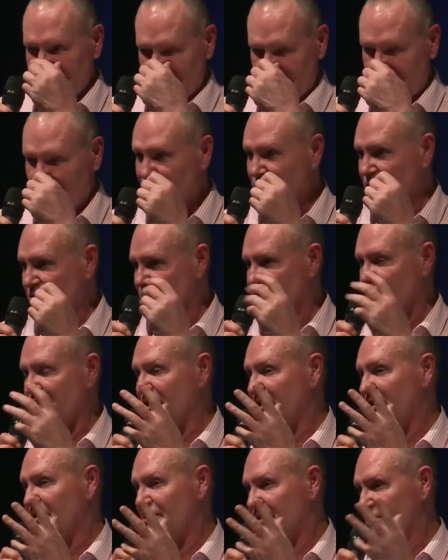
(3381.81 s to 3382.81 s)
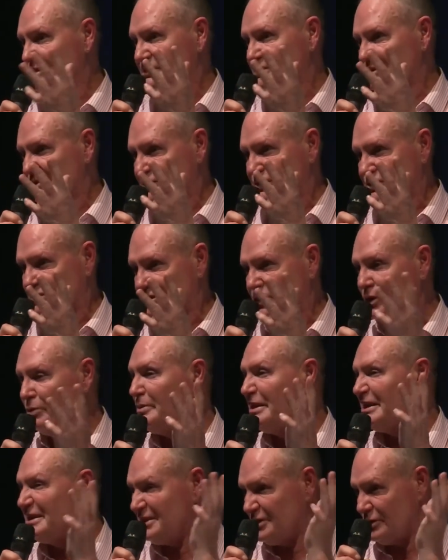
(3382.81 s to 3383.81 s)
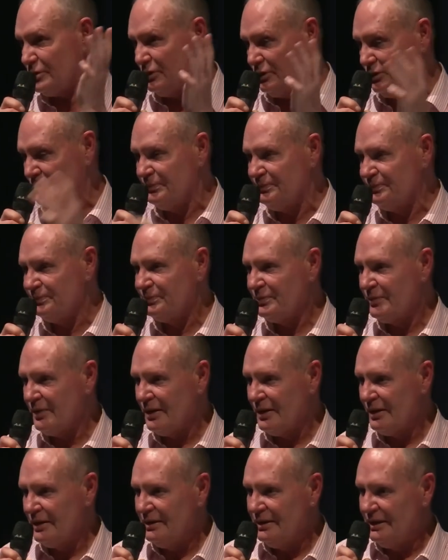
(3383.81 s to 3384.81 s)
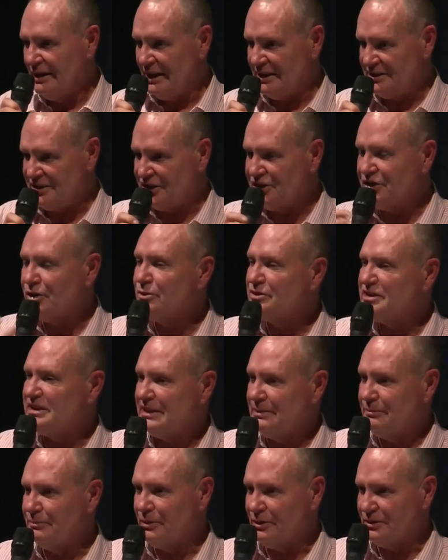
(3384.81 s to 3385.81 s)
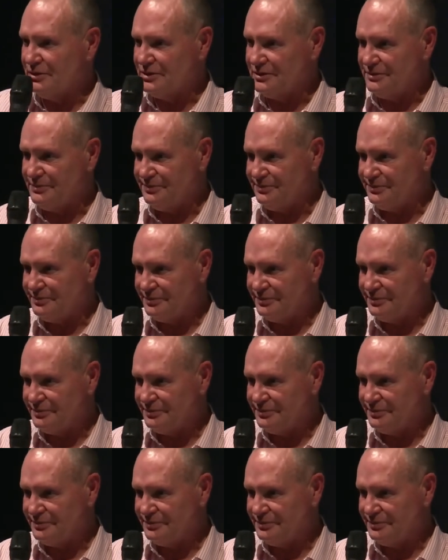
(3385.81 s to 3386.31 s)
Two minutes ago. It's a new team boss.